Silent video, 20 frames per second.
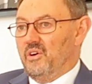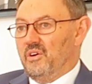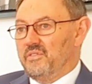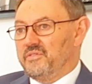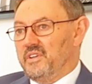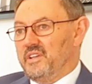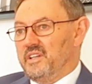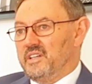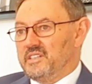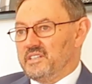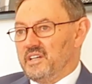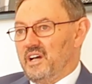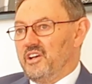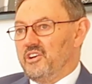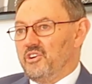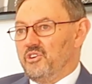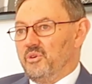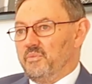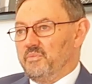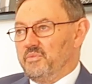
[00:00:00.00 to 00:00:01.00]
after the
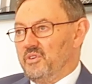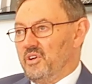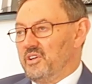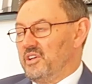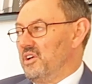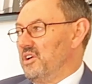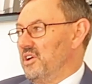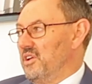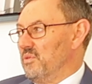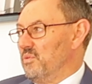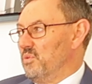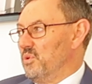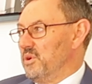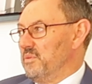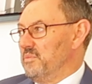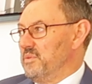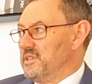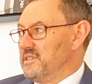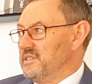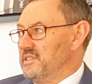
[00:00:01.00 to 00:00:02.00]
entire group, not only the water
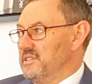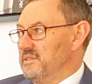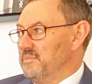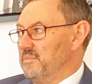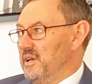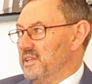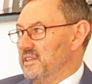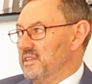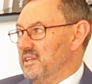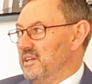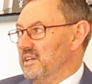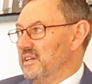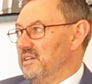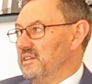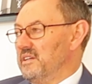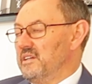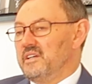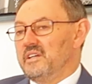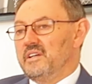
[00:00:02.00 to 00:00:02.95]
business, but the